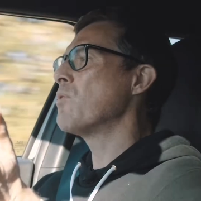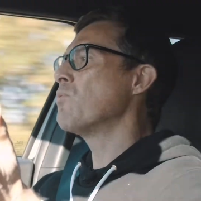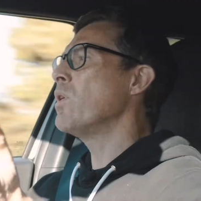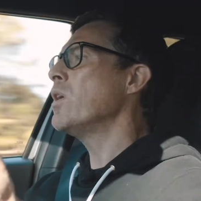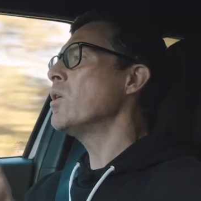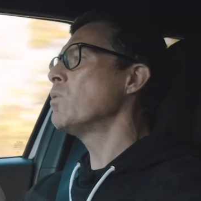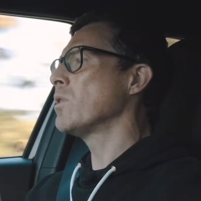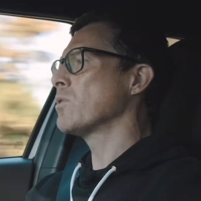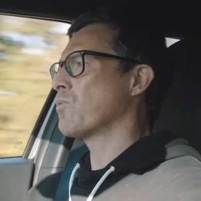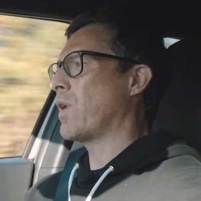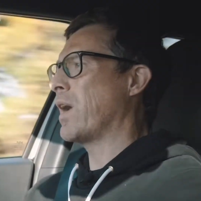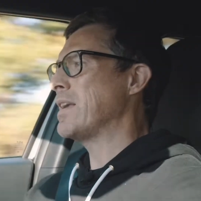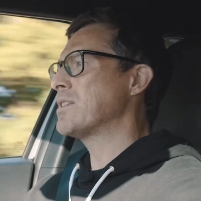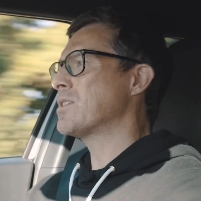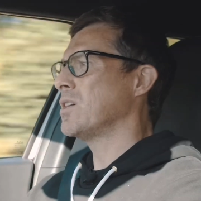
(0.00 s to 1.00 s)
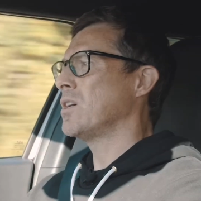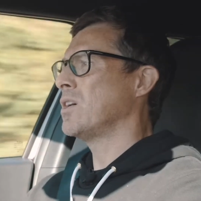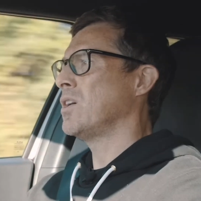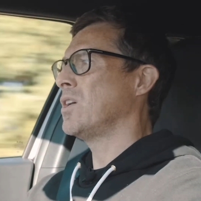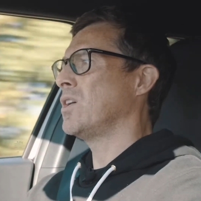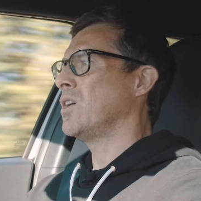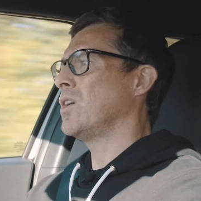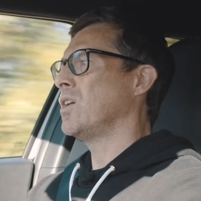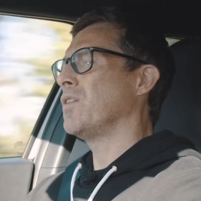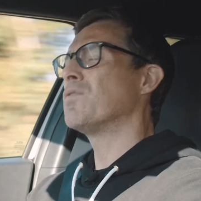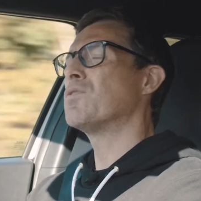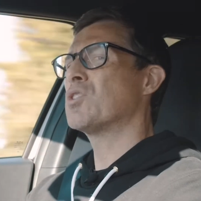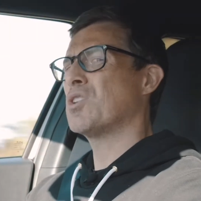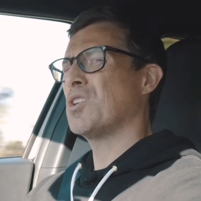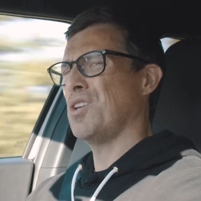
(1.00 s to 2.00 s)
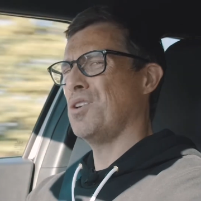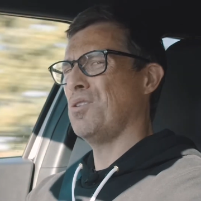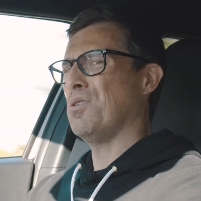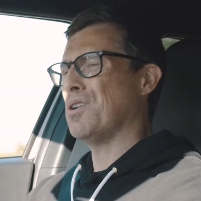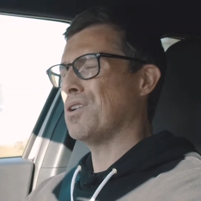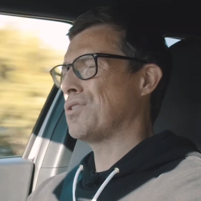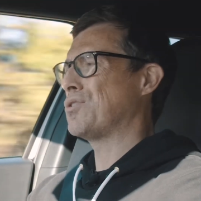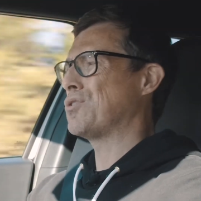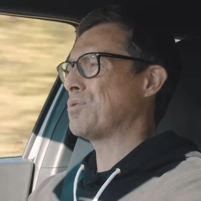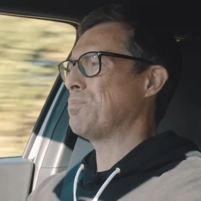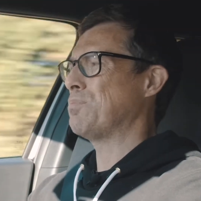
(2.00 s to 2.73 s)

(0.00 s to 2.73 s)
a real-world range of 200